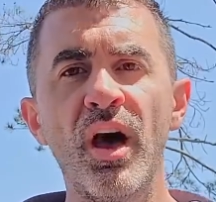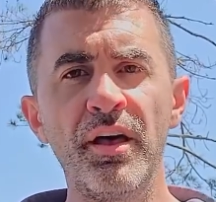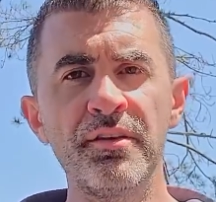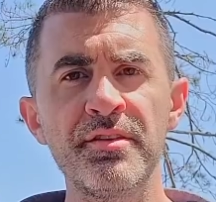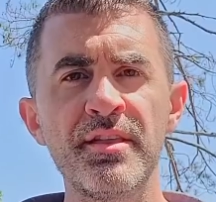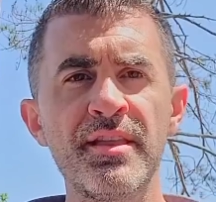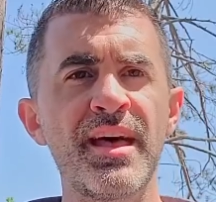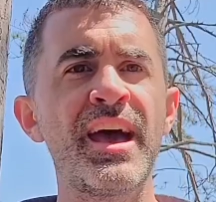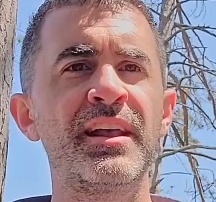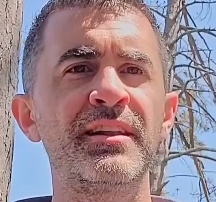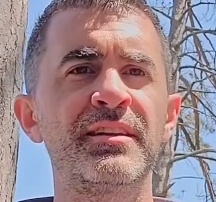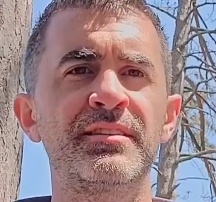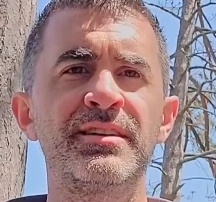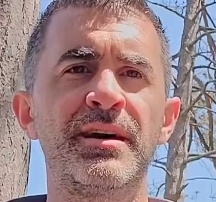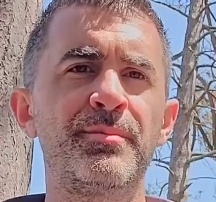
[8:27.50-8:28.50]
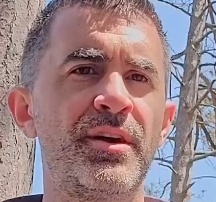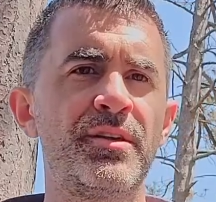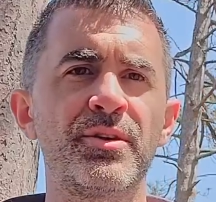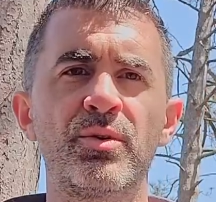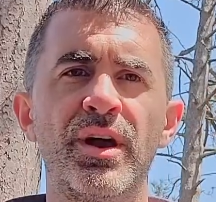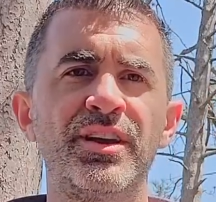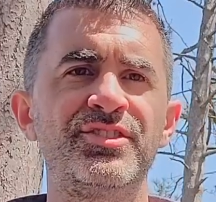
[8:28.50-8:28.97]
other than that, a couple
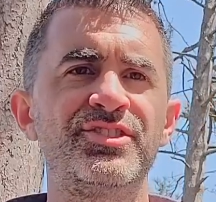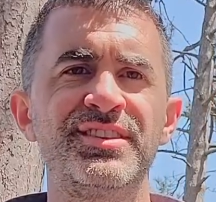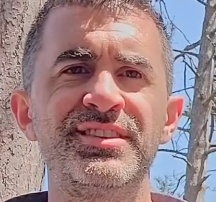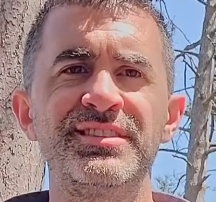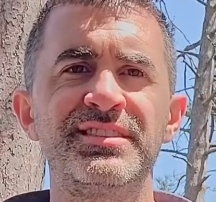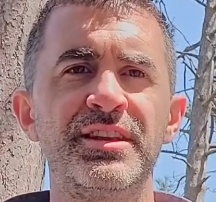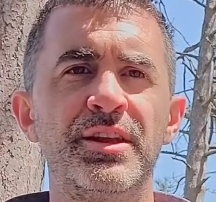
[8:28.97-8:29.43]
other questions.